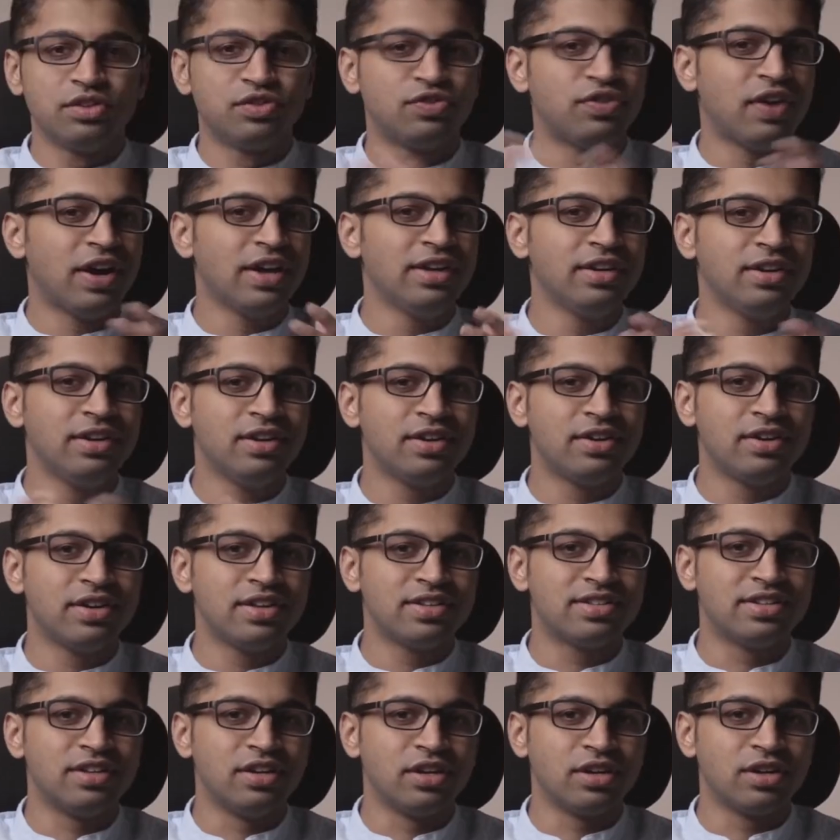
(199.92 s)
The final
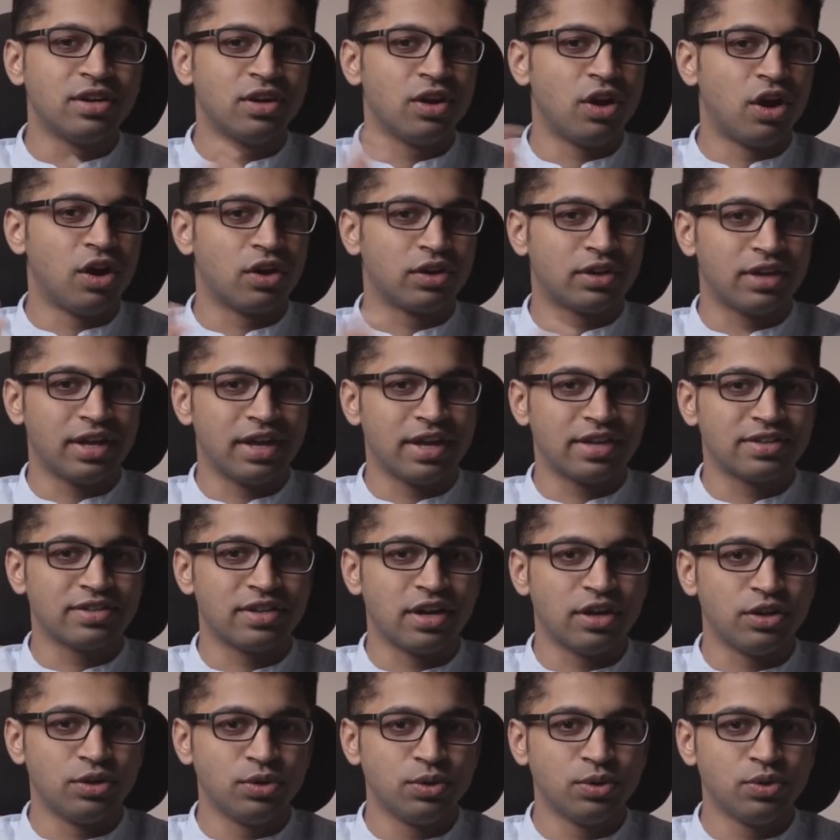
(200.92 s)
reason long takes
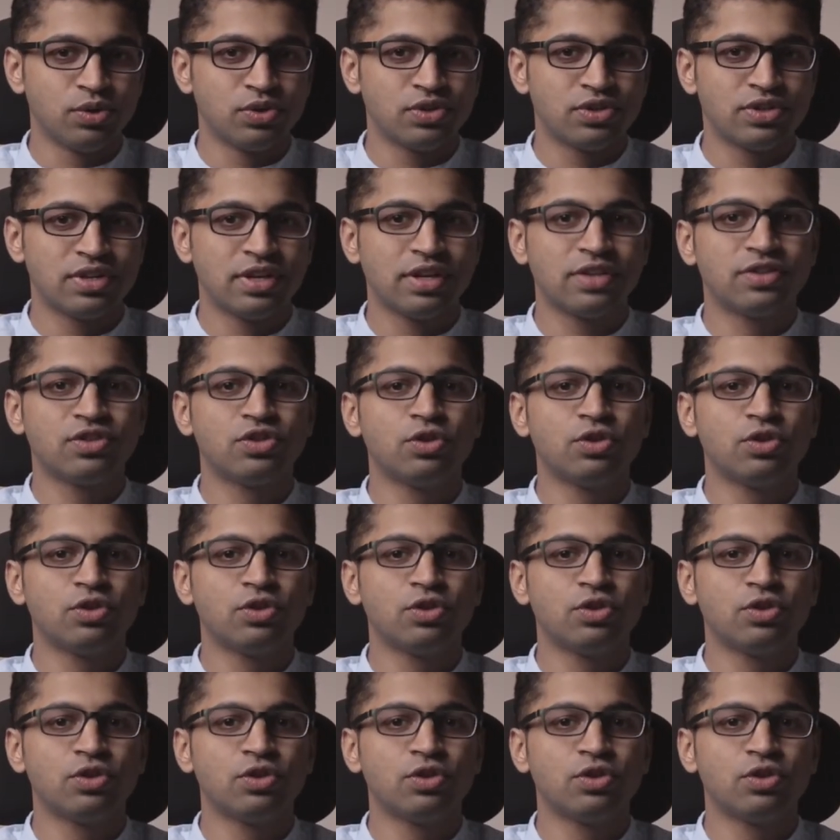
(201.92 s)
are used is